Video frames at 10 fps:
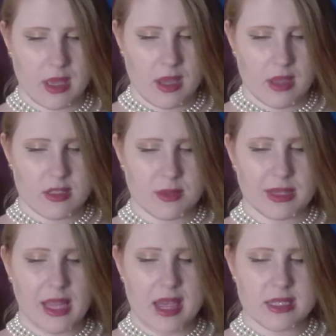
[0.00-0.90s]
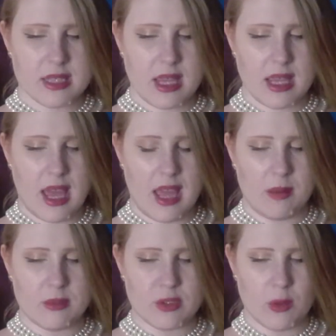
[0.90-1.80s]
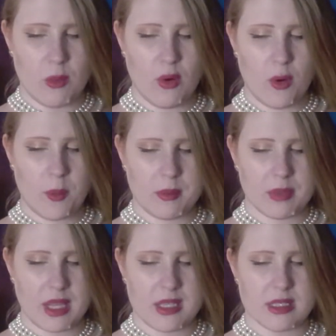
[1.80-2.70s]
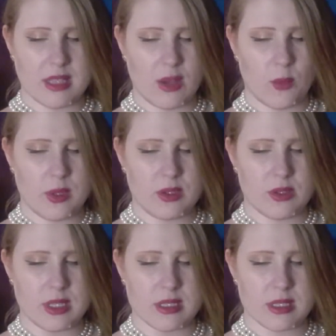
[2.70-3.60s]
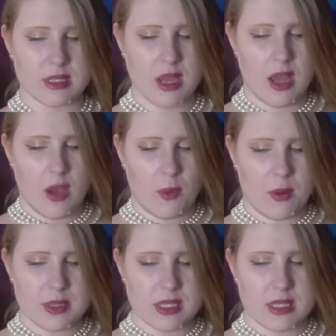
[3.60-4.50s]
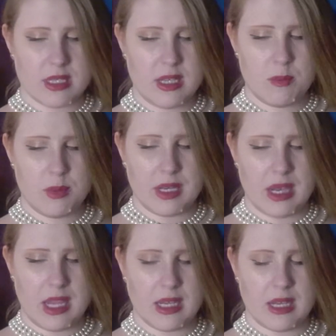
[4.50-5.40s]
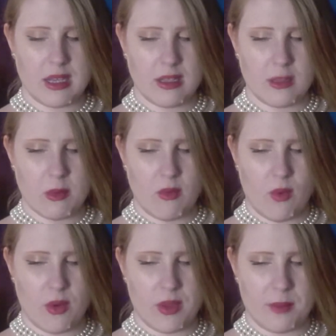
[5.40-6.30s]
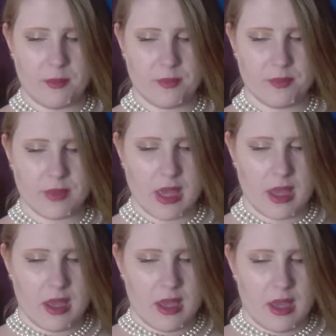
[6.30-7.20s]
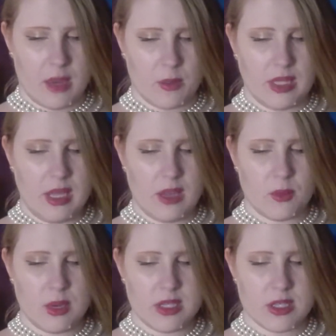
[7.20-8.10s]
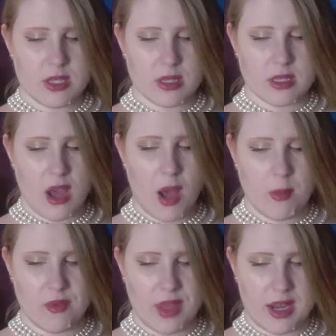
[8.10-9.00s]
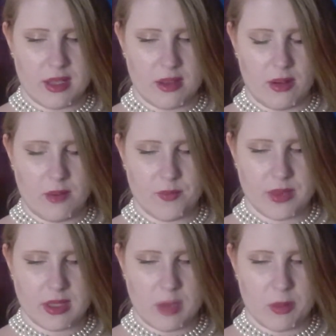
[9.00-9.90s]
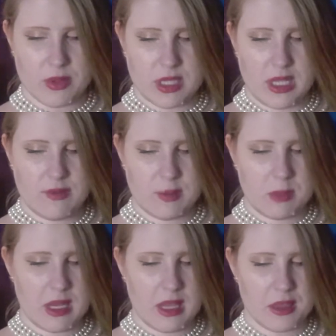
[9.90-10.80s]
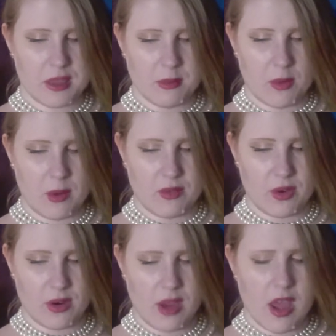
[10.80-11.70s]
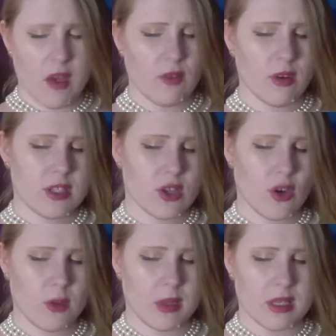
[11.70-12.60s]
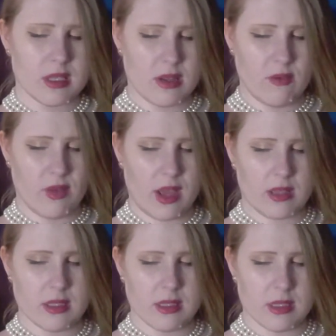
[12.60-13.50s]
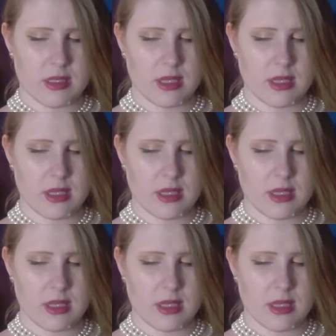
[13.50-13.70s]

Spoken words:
So at last they came to a more open place in that wilderness, where was a steep and naked hill before them. And when they had reached to the top of that hill, they perceived beneath them a river, very turbulent and violent.